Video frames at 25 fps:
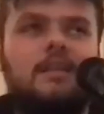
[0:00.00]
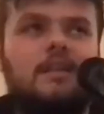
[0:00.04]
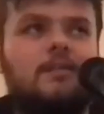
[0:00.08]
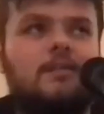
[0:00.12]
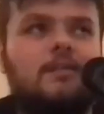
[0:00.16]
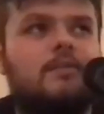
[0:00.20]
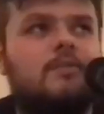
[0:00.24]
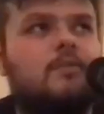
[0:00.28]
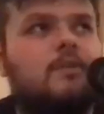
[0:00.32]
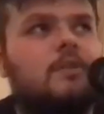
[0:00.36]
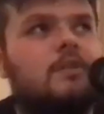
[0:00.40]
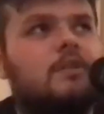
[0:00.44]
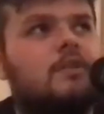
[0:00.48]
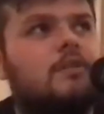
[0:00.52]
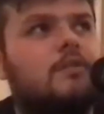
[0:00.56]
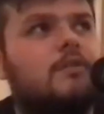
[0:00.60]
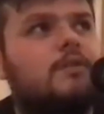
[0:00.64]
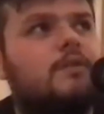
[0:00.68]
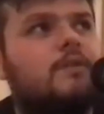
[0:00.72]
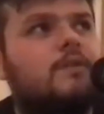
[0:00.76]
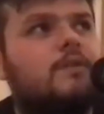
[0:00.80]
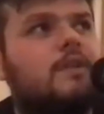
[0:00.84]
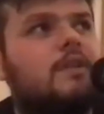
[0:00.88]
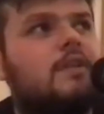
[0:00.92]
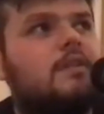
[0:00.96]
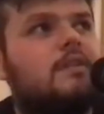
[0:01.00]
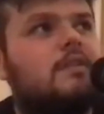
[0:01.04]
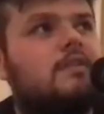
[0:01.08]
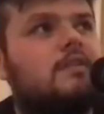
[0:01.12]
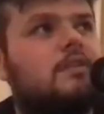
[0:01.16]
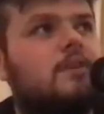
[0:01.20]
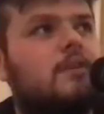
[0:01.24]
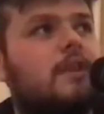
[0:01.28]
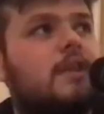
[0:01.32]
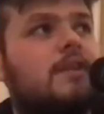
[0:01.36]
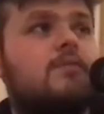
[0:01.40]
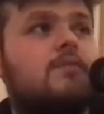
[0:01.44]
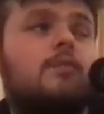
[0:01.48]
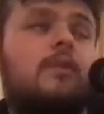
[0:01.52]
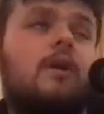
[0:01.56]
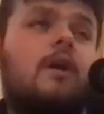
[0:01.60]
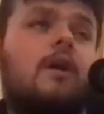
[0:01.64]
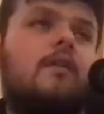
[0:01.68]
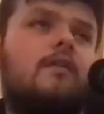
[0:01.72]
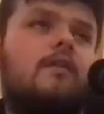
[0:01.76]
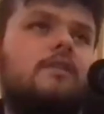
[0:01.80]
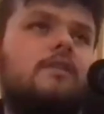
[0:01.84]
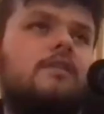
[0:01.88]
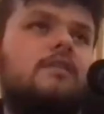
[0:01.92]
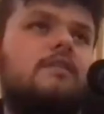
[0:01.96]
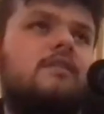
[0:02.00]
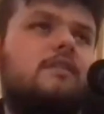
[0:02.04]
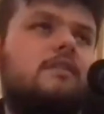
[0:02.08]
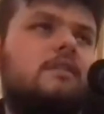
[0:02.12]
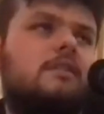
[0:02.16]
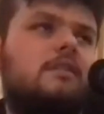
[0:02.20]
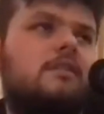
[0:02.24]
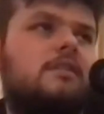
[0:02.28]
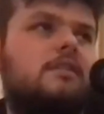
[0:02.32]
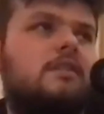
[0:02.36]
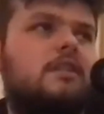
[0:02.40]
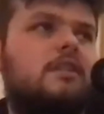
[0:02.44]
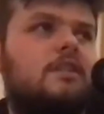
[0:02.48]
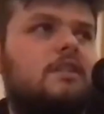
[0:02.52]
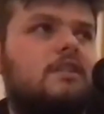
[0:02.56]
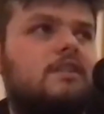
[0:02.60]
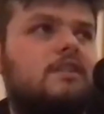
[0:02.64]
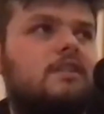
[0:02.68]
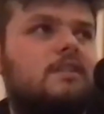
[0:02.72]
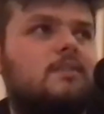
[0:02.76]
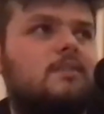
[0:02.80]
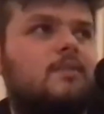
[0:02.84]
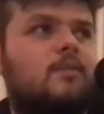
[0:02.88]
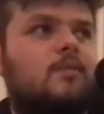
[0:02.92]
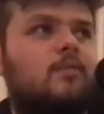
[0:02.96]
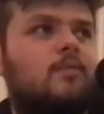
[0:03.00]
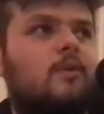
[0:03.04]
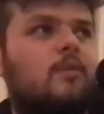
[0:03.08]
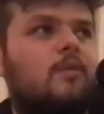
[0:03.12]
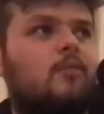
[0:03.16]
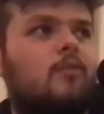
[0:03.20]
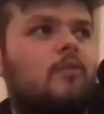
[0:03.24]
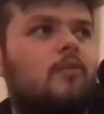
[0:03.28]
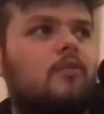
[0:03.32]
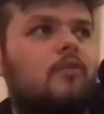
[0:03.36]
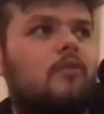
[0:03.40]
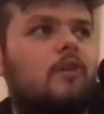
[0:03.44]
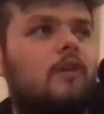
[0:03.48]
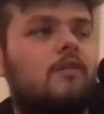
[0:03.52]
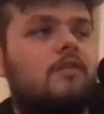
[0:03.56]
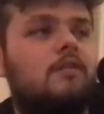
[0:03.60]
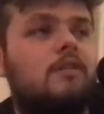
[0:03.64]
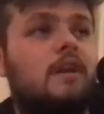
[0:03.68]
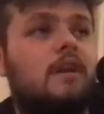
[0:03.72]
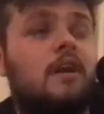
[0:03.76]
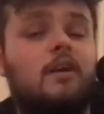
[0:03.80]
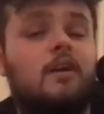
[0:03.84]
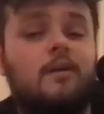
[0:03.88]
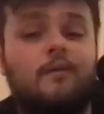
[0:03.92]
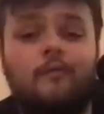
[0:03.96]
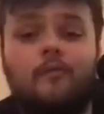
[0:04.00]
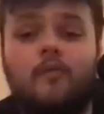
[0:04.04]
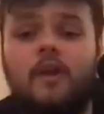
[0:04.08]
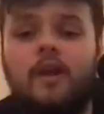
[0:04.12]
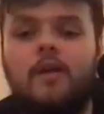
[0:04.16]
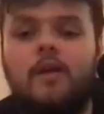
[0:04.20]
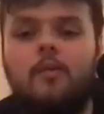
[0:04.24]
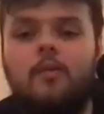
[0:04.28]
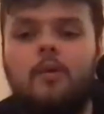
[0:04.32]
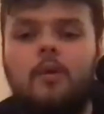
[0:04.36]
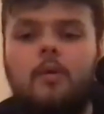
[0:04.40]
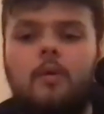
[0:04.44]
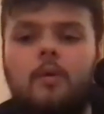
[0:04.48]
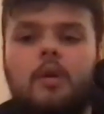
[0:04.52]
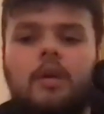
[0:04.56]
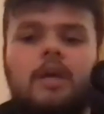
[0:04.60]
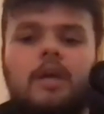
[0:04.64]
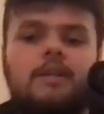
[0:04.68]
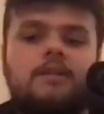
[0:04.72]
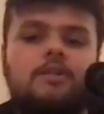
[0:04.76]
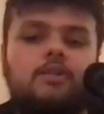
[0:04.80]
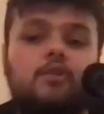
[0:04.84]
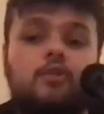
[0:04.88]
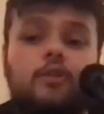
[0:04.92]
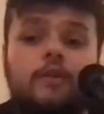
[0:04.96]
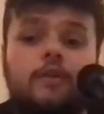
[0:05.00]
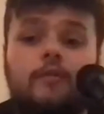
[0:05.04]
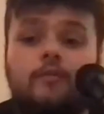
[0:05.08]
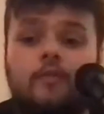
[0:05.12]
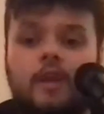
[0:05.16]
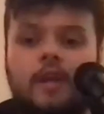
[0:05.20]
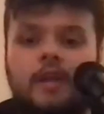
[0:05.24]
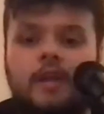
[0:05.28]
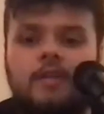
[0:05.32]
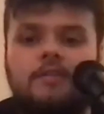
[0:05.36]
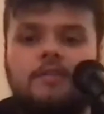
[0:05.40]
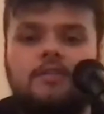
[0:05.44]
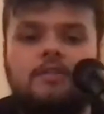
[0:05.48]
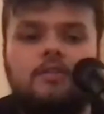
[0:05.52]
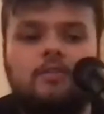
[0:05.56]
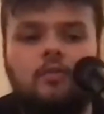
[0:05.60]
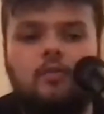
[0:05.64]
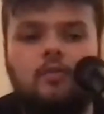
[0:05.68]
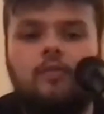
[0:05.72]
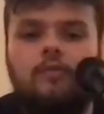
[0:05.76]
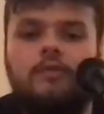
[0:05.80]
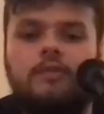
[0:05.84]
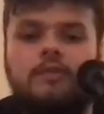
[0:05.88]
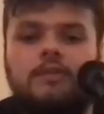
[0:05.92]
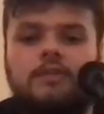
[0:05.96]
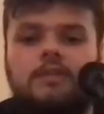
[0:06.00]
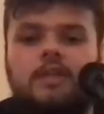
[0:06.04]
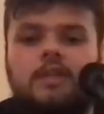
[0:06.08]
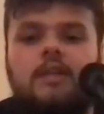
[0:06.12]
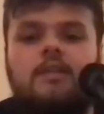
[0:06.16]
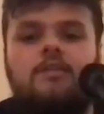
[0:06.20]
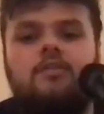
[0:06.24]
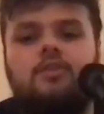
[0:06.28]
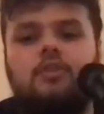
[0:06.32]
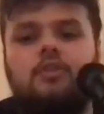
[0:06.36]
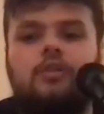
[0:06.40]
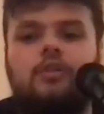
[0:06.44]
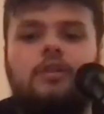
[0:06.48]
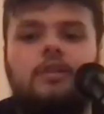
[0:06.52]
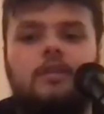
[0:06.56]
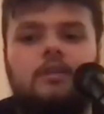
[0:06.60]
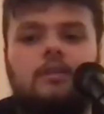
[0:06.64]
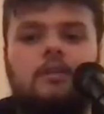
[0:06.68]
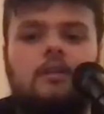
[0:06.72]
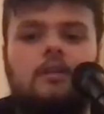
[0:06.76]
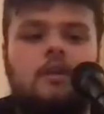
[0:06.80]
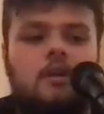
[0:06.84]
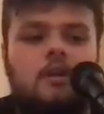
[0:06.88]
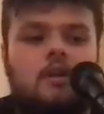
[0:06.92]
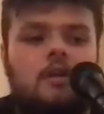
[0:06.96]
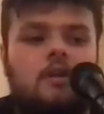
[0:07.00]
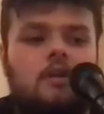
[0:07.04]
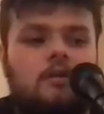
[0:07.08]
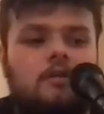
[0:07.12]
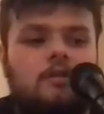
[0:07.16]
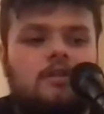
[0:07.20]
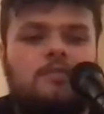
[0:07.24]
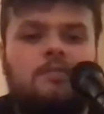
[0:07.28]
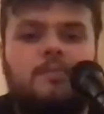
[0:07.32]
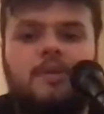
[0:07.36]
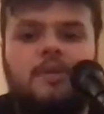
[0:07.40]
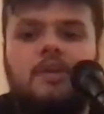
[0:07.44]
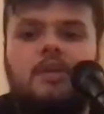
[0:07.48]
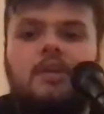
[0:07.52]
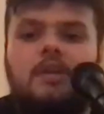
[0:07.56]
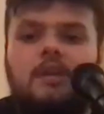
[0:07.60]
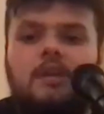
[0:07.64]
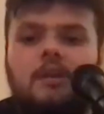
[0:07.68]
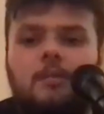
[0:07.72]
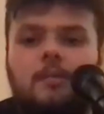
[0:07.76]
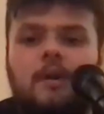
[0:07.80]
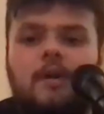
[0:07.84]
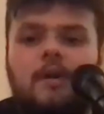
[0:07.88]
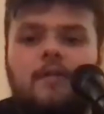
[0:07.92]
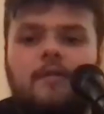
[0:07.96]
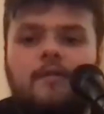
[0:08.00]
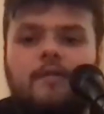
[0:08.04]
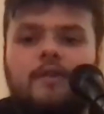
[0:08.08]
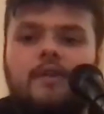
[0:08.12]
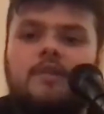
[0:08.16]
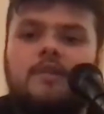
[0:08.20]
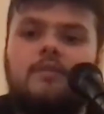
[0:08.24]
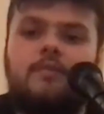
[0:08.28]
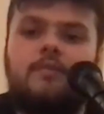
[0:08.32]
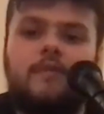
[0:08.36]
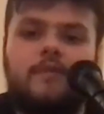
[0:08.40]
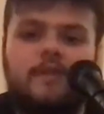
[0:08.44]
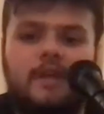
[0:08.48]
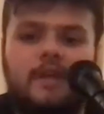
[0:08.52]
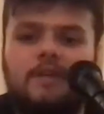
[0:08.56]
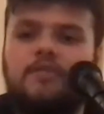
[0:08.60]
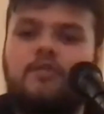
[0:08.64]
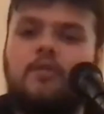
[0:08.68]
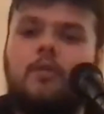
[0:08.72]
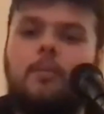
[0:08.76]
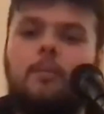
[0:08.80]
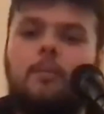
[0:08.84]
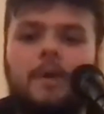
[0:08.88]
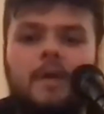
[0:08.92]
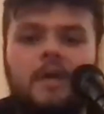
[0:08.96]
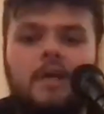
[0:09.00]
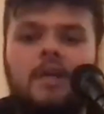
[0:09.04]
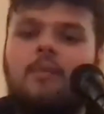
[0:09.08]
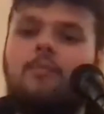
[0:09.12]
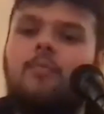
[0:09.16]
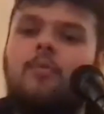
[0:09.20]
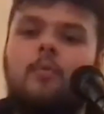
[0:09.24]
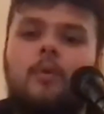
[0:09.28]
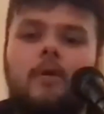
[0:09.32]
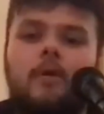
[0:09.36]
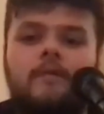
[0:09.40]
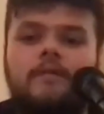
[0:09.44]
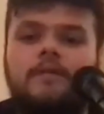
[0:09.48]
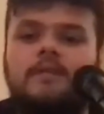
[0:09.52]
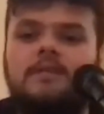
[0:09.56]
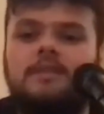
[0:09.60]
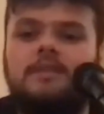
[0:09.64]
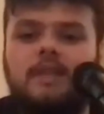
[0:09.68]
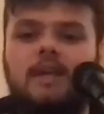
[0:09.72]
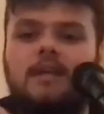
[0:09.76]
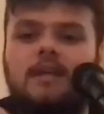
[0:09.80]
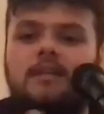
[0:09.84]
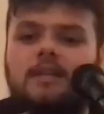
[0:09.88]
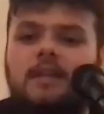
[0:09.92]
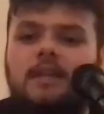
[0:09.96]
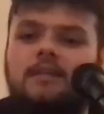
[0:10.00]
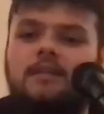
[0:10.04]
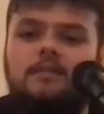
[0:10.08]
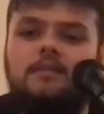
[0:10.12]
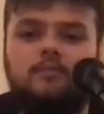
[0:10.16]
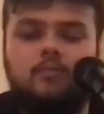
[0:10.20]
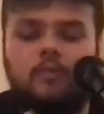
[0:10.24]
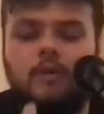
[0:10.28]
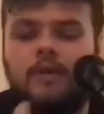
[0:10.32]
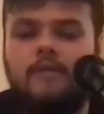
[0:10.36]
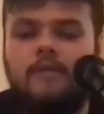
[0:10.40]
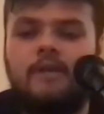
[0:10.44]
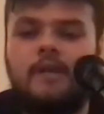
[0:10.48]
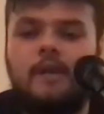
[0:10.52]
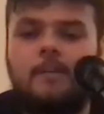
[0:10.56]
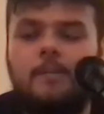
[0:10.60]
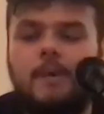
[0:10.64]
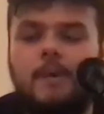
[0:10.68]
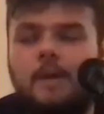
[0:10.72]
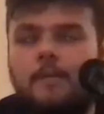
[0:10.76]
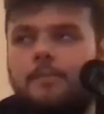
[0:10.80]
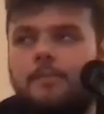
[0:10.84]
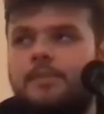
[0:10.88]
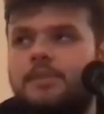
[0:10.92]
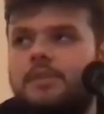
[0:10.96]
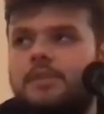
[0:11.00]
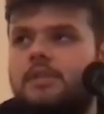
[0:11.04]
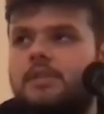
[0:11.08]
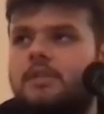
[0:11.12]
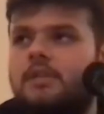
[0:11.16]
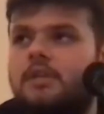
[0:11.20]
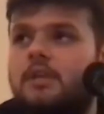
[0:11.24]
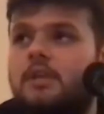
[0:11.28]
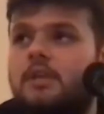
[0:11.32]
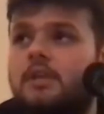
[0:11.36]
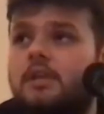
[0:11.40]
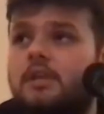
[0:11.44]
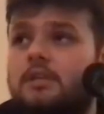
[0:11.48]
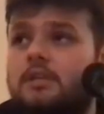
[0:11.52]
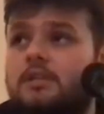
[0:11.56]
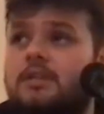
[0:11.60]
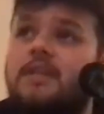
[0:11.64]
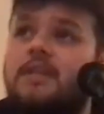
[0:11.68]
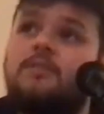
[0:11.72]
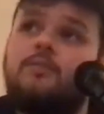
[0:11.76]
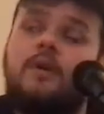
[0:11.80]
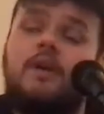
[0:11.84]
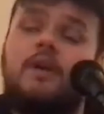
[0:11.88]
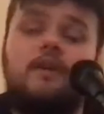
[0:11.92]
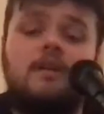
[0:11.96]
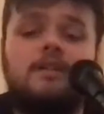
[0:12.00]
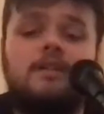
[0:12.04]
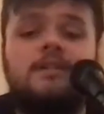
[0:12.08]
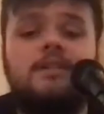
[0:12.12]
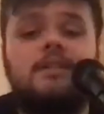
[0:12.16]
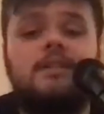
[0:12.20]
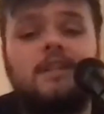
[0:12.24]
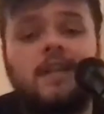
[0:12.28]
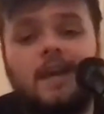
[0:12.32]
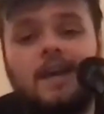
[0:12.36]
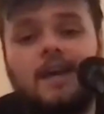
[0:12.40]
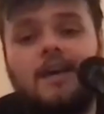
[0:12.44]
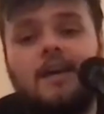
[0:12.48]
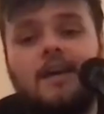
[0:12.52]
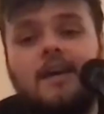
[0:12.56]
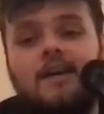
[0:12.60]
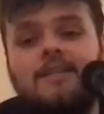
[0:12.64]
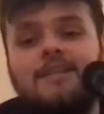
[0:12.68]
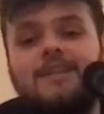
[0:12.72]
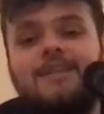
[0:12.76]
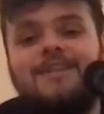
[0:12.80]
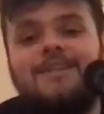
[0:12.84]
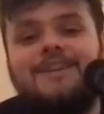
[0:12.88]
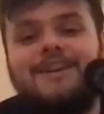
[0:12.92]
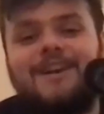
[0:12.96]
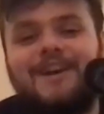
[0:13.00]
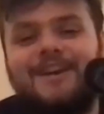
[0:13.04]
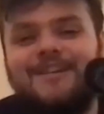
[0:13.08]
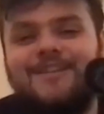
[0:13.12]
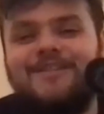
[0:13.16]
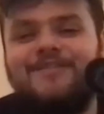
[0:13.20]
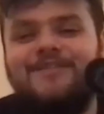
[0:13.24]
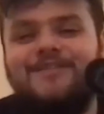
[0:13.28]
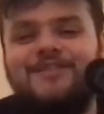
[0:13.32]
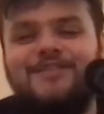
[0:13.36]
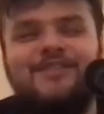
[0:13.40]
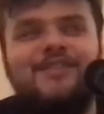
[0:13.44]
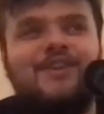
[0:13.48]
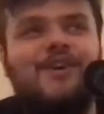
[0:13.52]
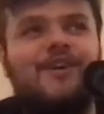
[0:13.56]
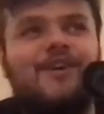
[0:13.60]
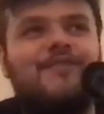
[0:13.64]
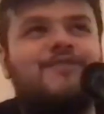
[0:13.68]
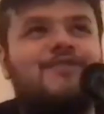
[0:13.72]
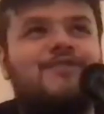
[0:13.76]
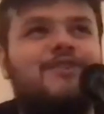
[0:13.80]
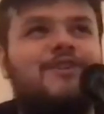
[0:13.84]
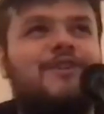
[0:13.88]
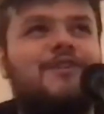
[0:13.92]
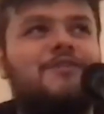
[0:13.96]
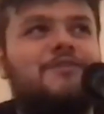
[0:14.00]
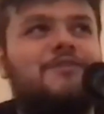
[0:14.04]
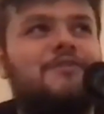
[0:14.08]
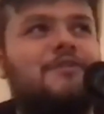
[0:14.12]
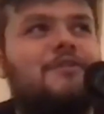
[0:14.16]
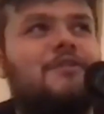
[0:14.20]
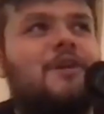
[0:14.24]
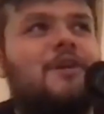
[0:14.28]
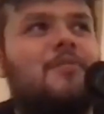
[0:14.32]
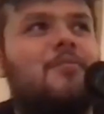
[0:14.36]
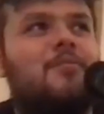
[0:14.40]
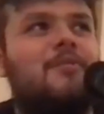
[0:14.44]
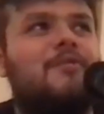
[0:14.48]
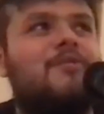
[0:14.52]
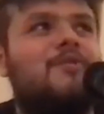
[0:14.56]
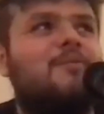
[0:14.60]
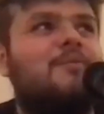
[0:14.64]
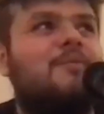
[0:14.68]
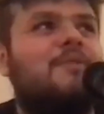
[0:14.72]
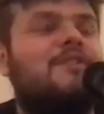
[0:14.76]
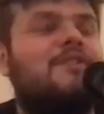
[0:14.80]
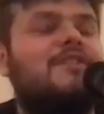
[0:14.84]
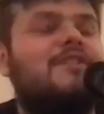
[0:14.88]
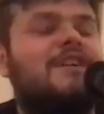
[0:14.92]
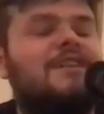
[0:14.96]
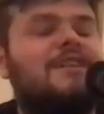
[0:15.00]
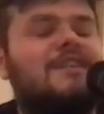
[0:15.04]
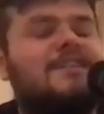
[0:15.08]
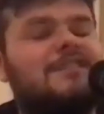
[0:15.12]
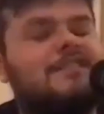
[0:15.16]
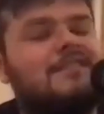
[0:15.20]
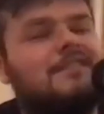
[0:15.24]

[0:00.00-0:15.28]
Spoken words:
it was one of those things. So that's where I obviously looked at journalism and whatnot. I was like, I can write well, and I enjoy writing stories. I enjoy speaking about things, whether that's on paper, whether it's that's whatever that might be. So that's why I looked at that. And then kind of just after going to a couple of them, I was like,